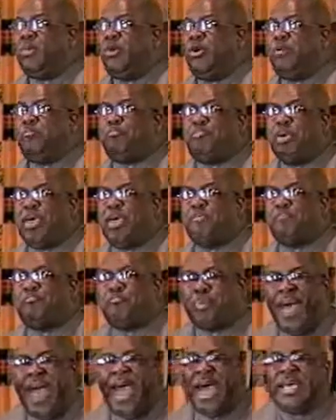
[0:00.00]
will be
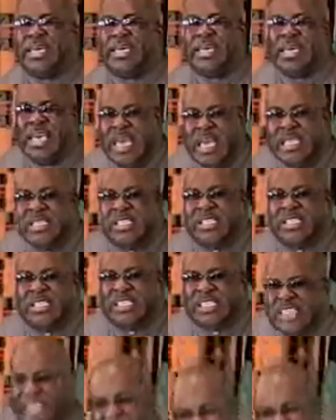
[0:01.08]
back in
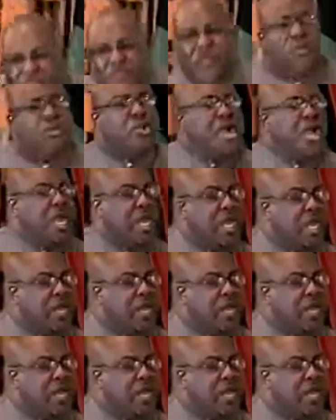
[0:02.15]
slavery